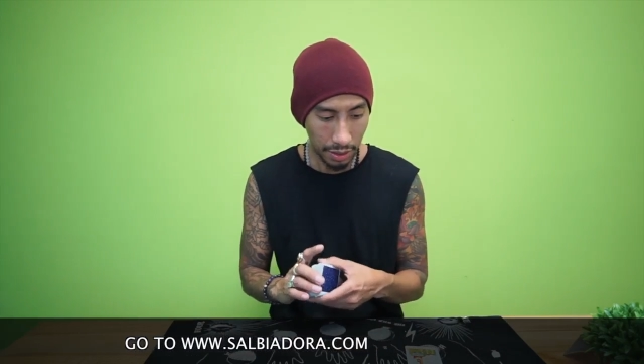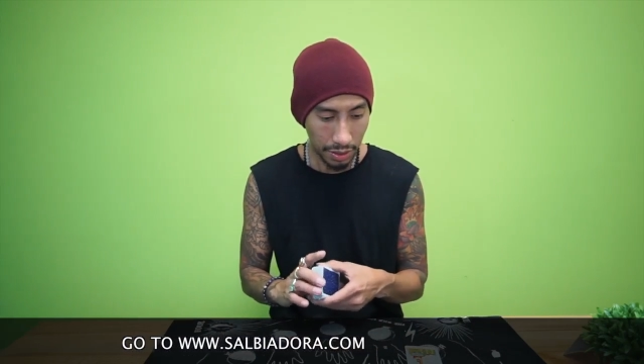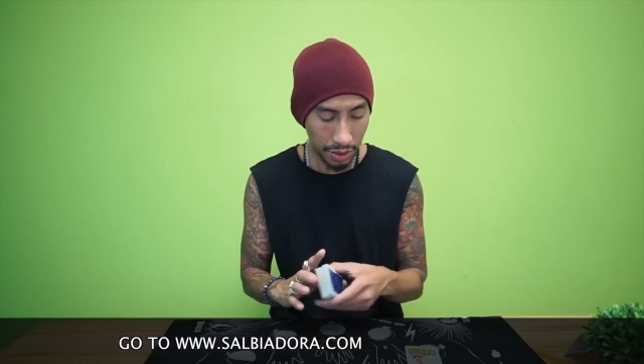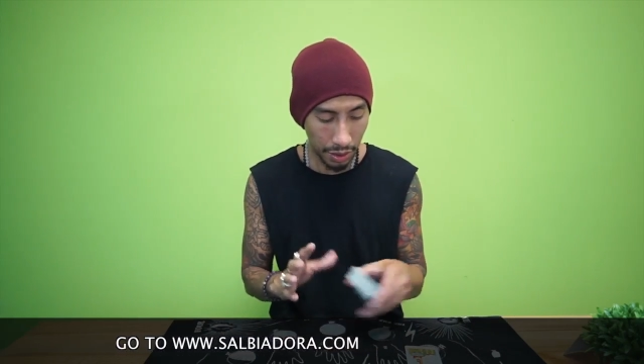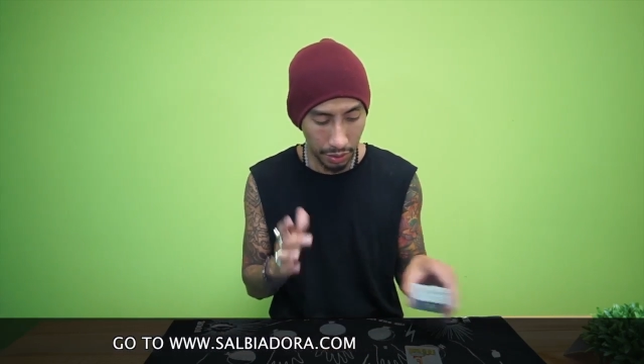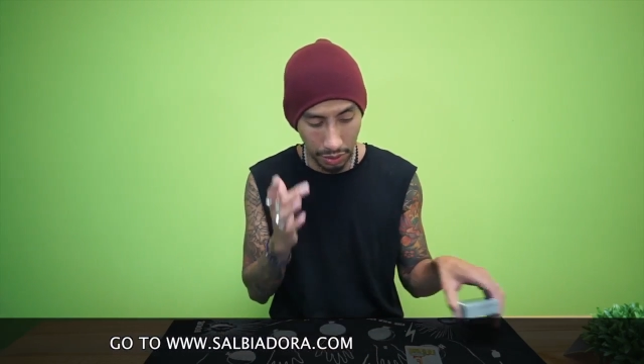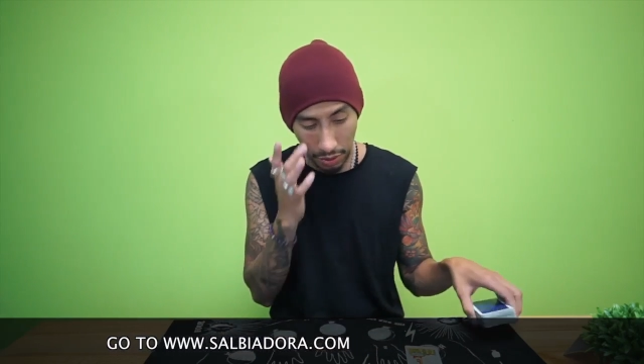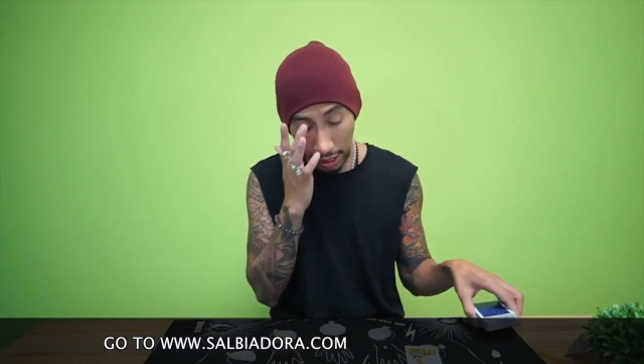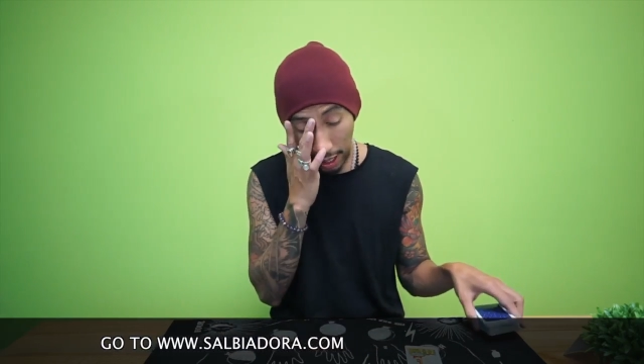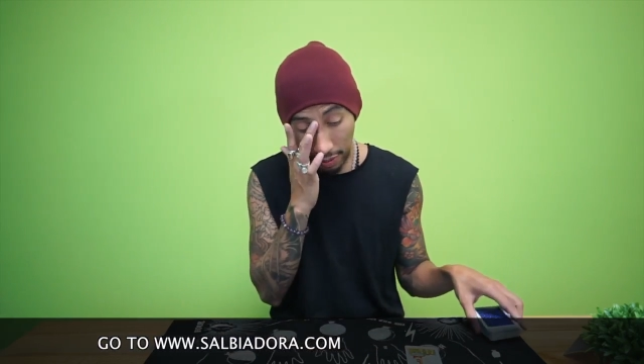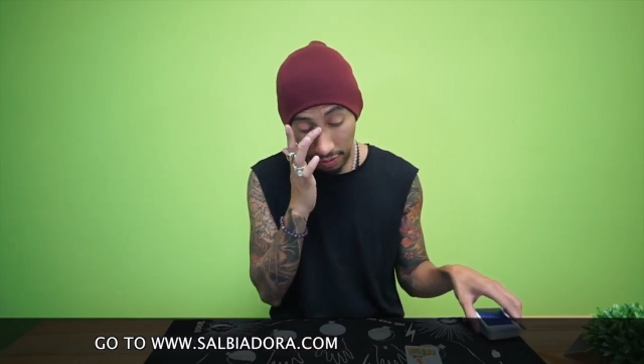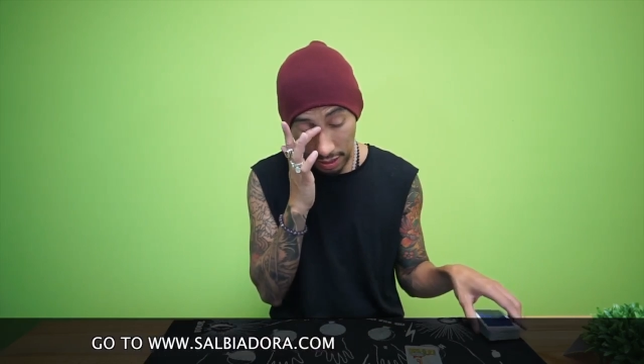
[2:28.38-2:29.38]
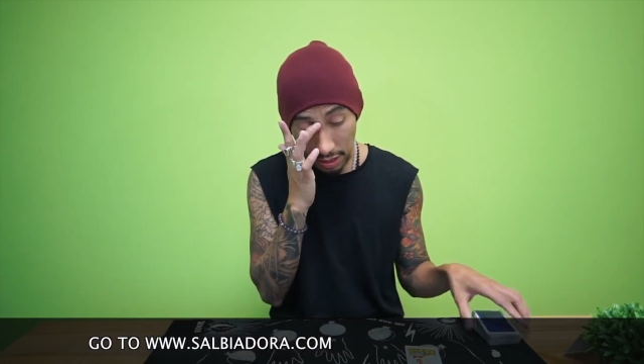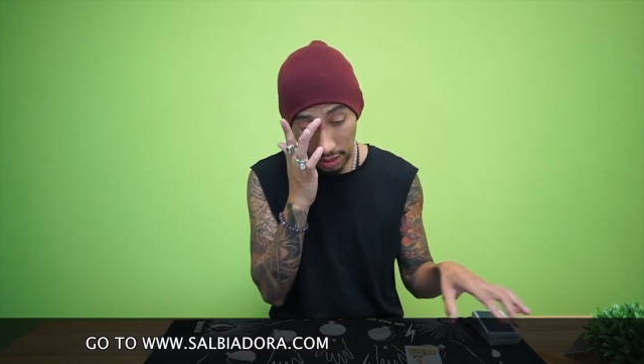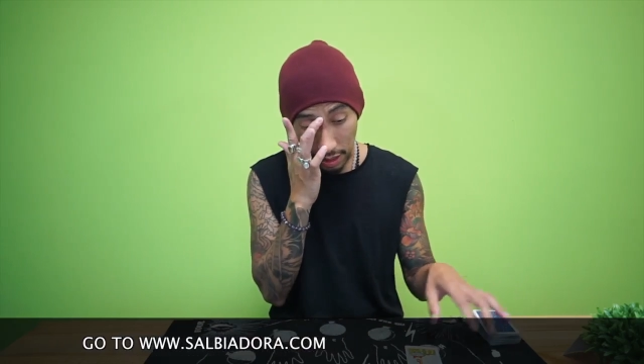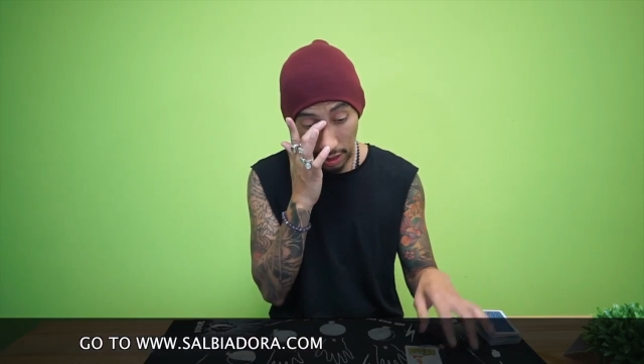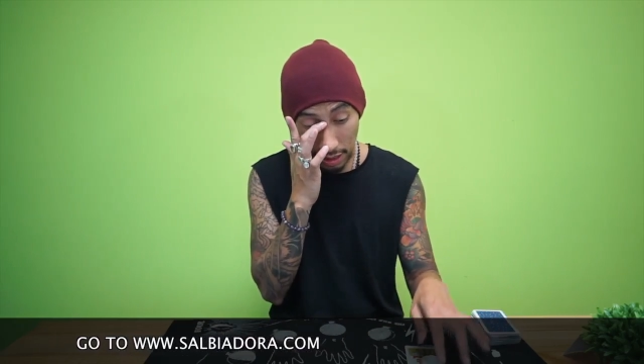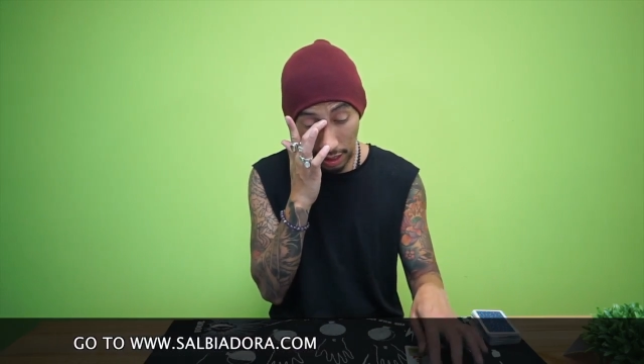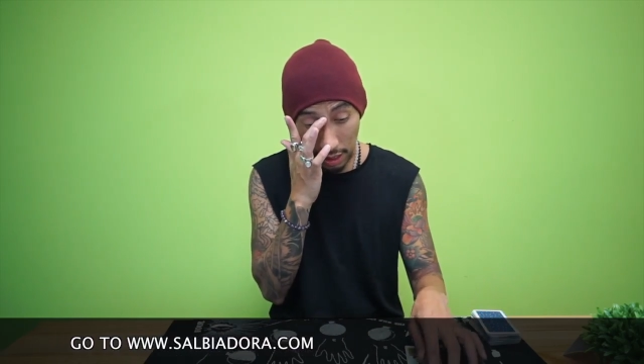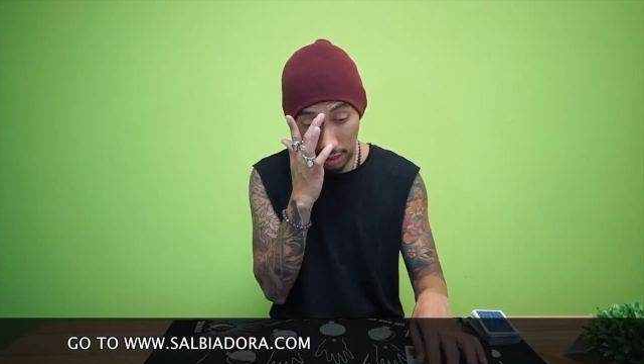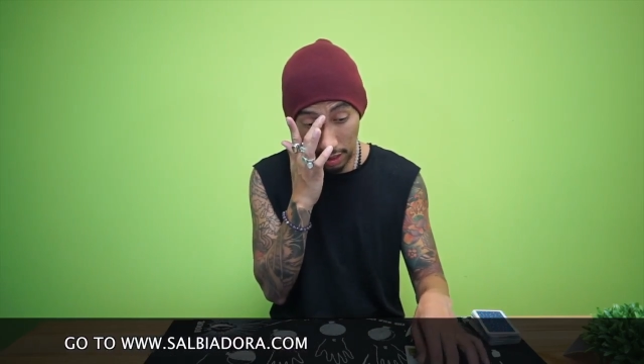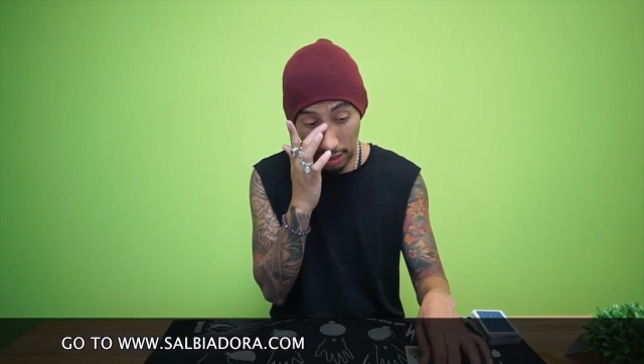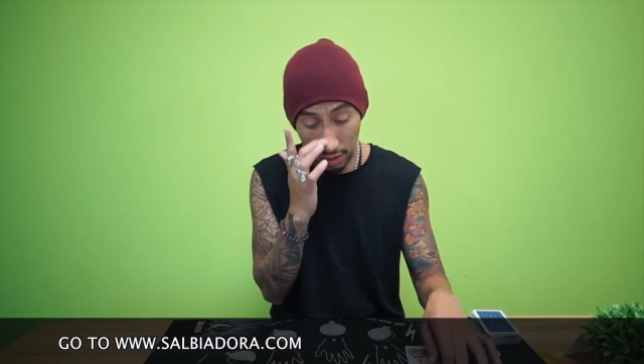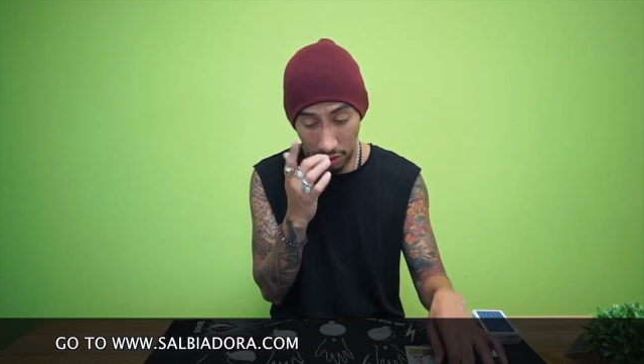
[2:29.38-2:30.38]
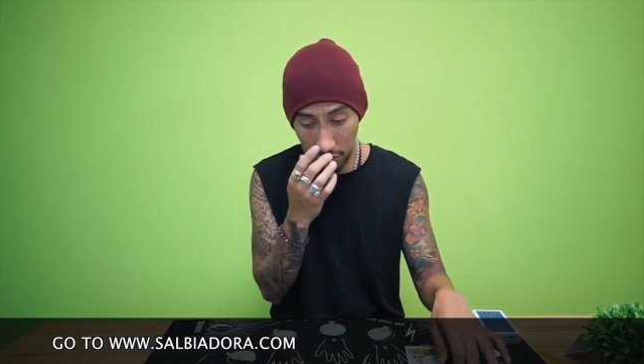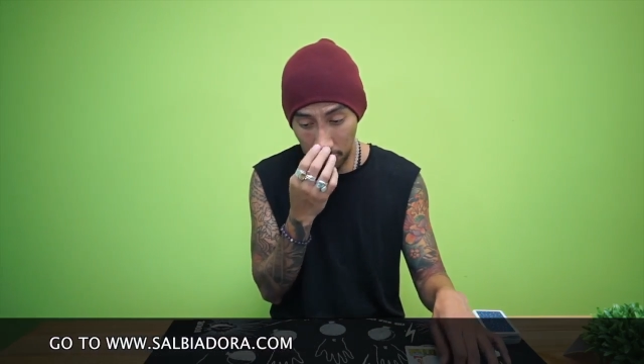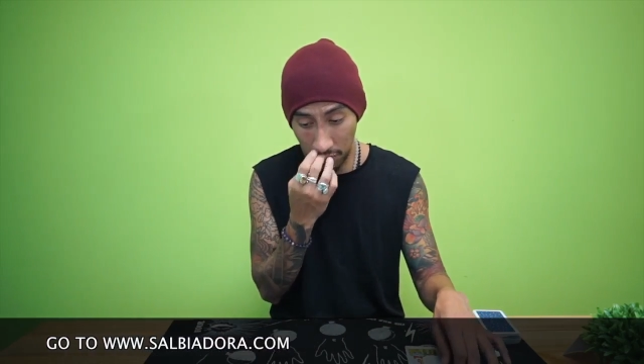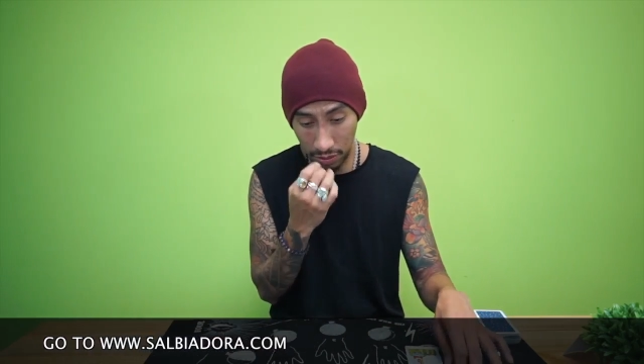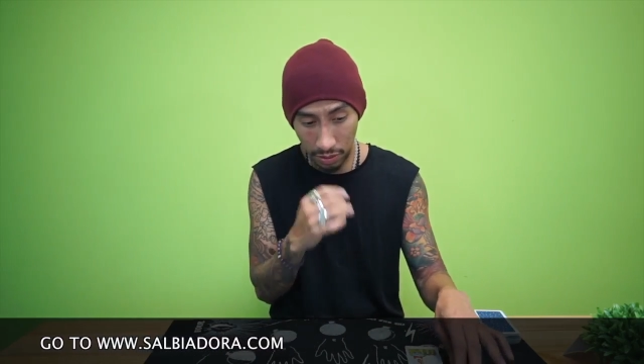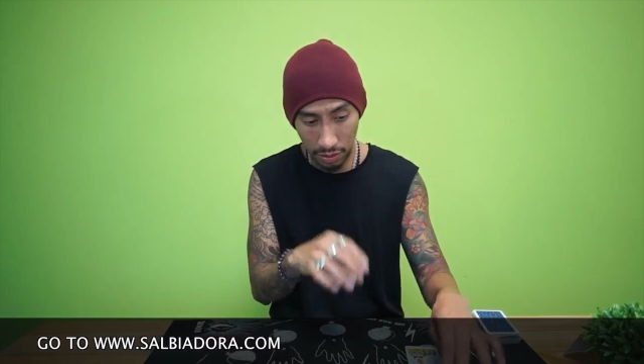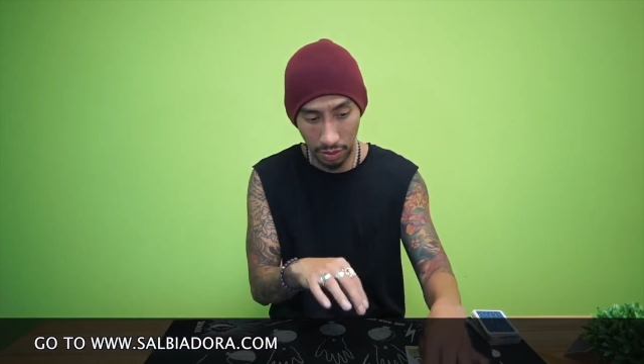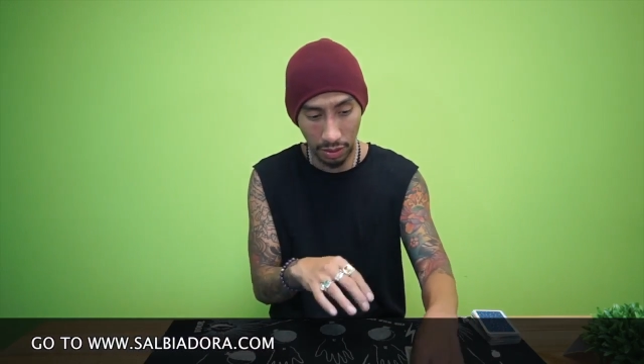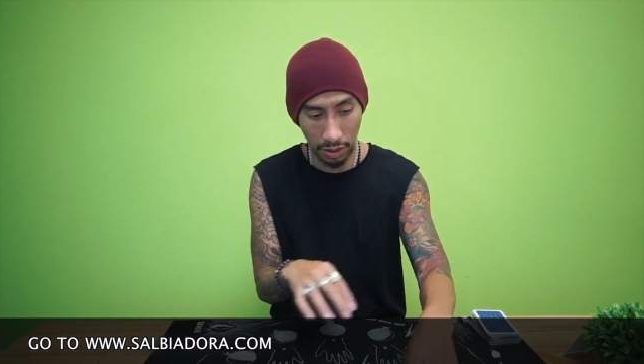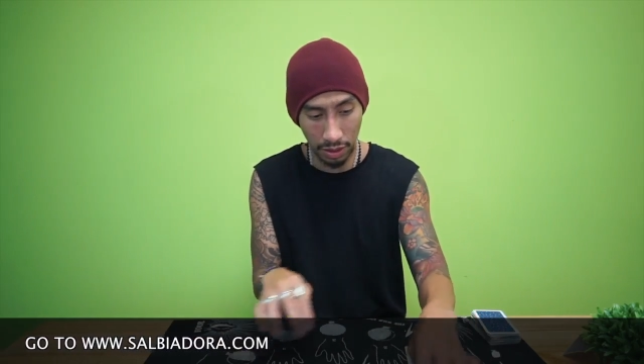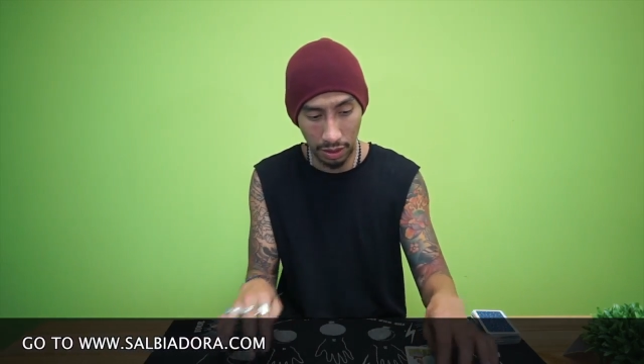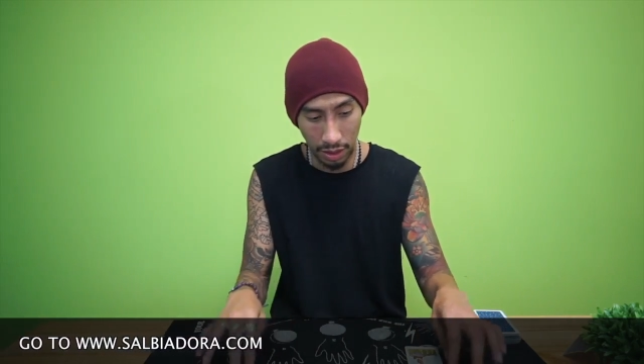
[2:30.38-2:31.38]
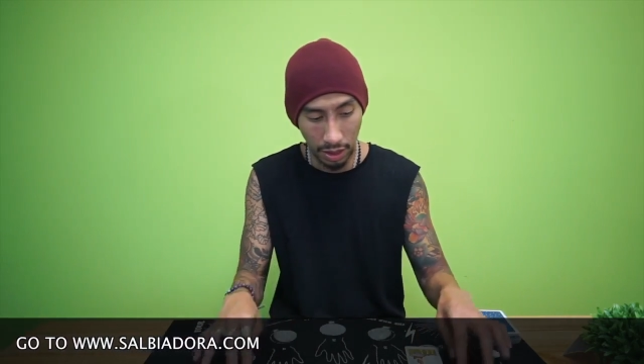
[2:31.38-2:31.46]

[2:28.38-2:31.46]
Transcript: So you have this uh, tendency to, okay,